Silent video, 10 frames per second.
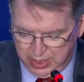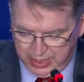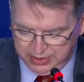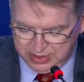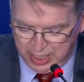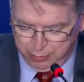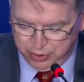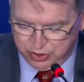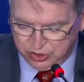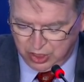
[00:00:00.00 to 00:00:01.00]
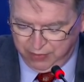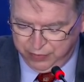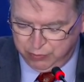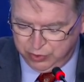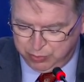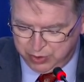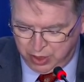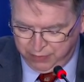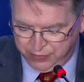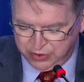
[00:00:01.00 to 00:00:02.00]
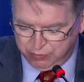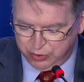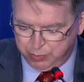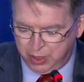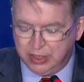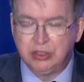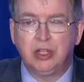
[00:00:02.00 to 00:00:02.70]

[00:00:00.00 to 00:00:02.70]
I established this office in response